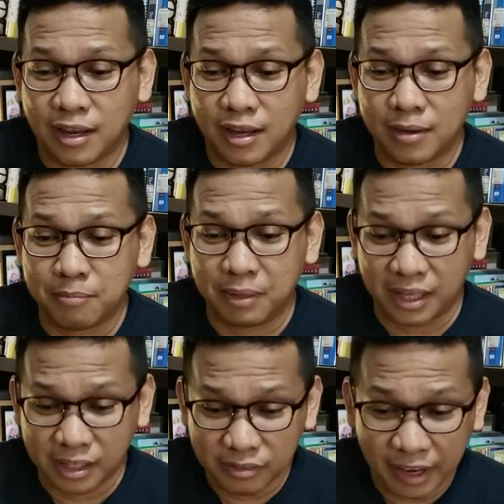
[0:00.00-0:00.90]

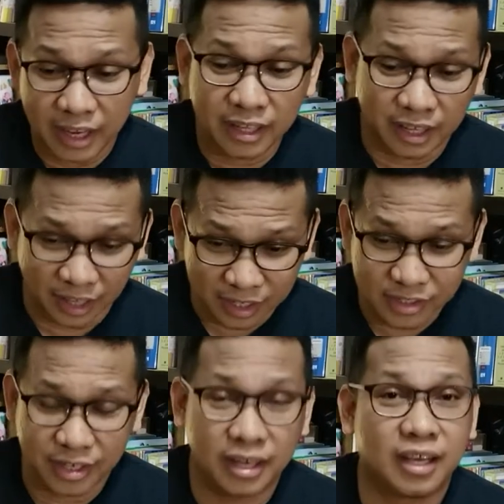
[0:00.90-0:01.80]
millennial reign and
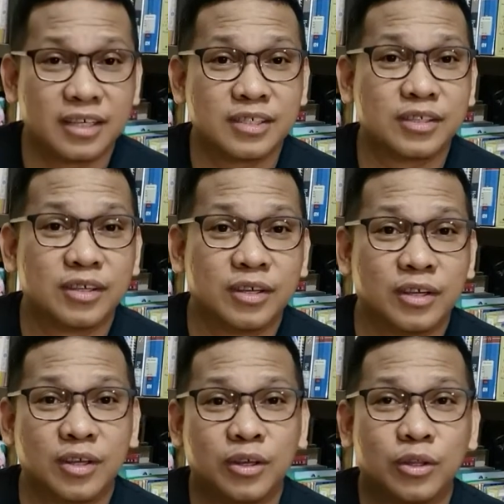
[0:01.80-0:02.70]
ushering us
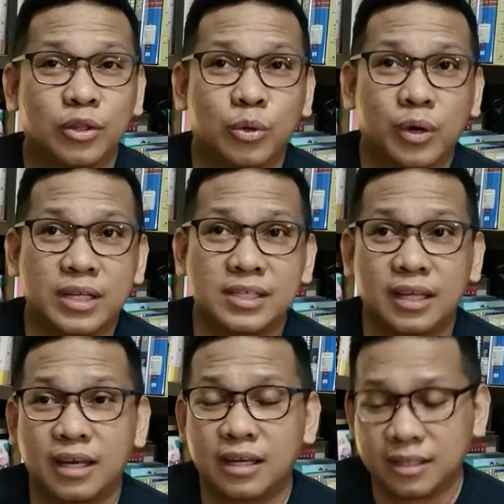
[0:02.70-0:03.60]
towards
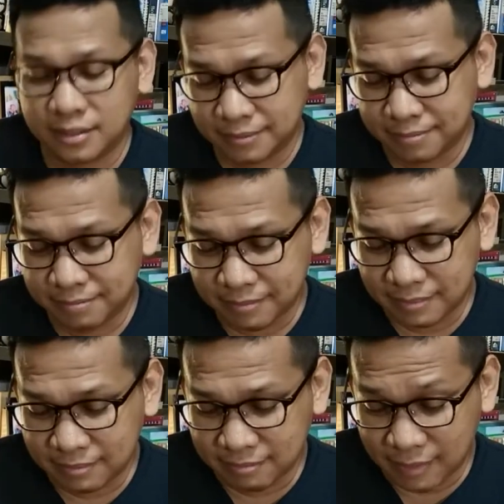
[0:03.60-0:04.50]
the
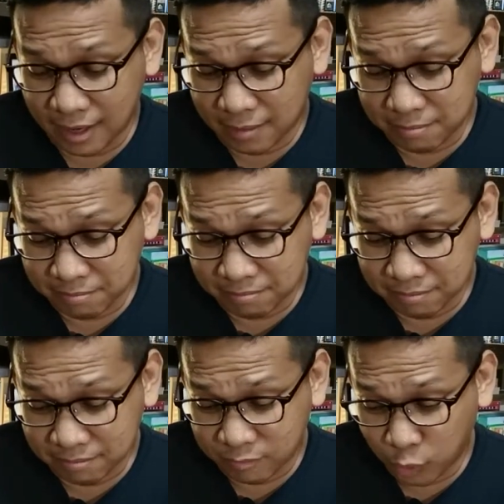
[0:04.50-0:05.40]

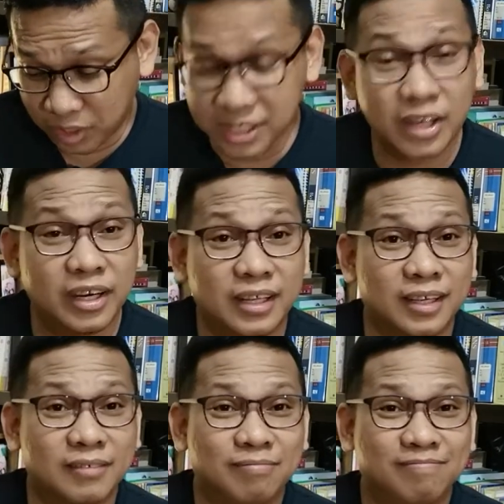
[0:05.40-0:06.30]
towards
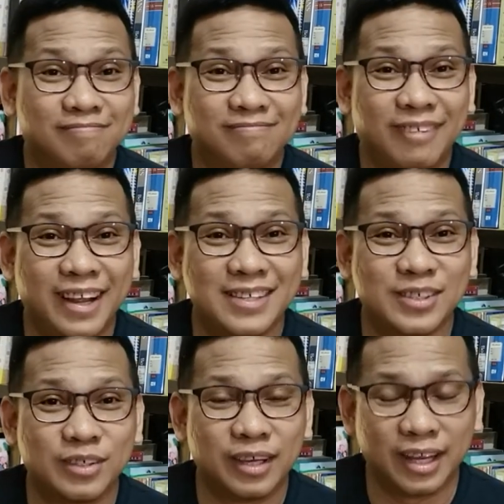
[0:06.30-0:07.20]
eternity, right?
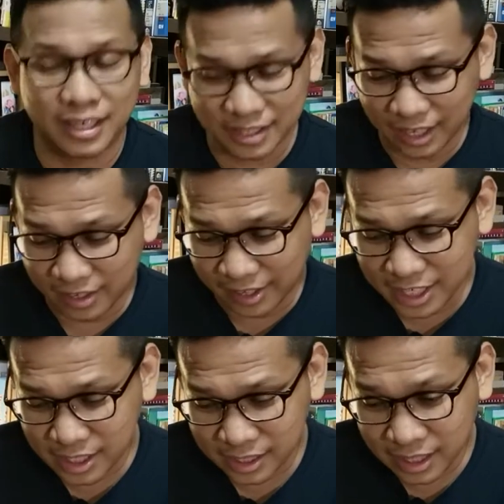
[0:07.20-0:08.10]
So it is an
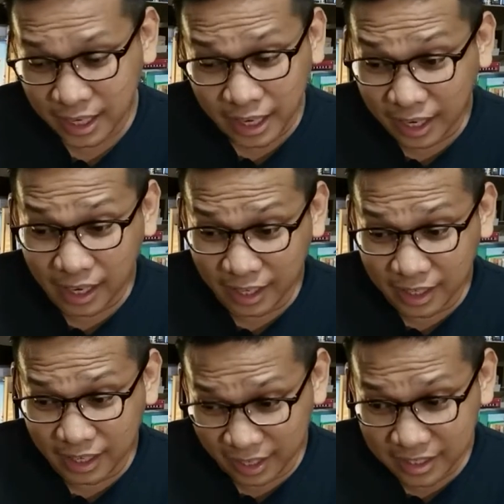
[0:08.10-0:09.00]

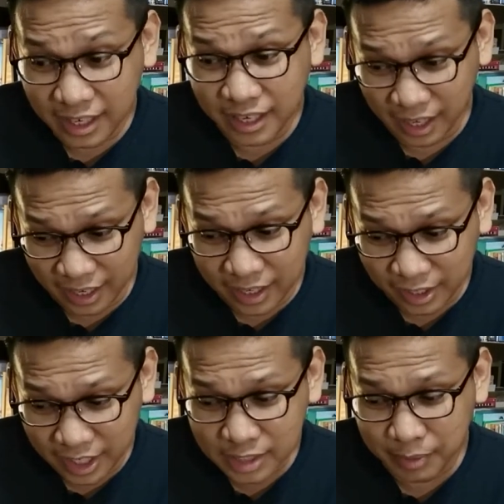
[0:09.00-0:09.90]

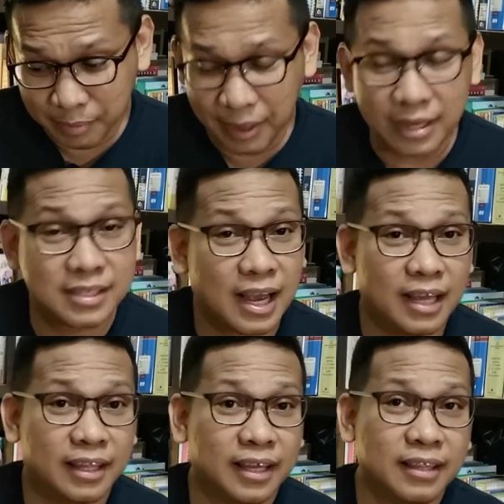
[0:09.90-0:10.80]
encouragement para sa
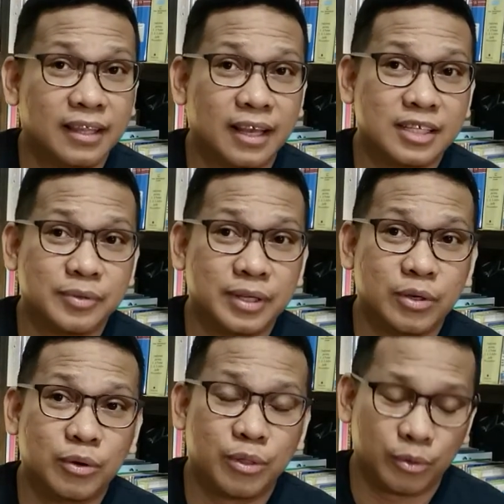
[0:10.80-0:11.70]
atin as we
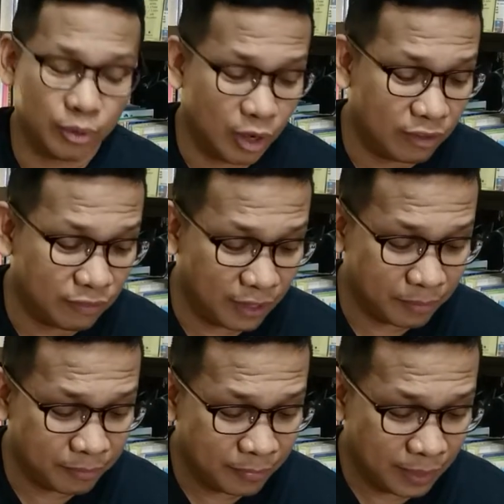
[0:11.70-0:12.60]
go through conflict,
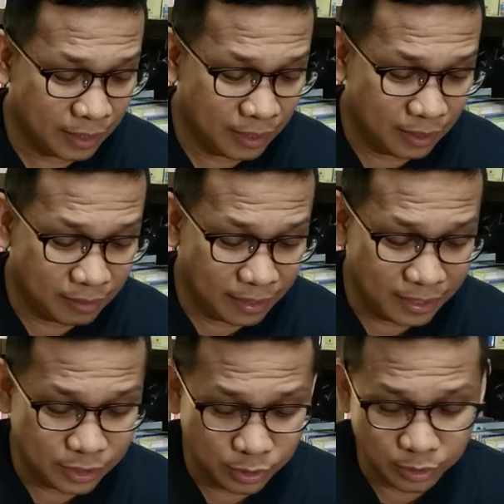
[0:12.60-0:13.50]

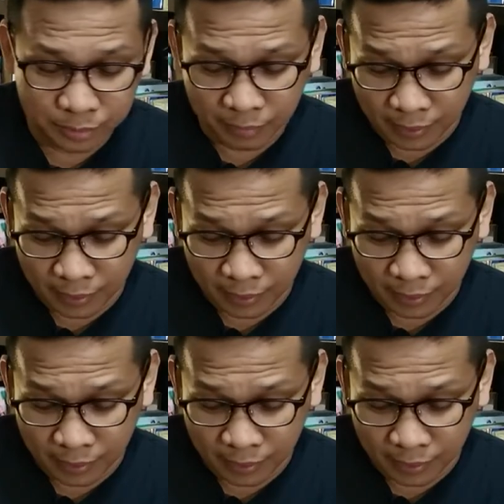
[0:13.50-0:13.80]
right? So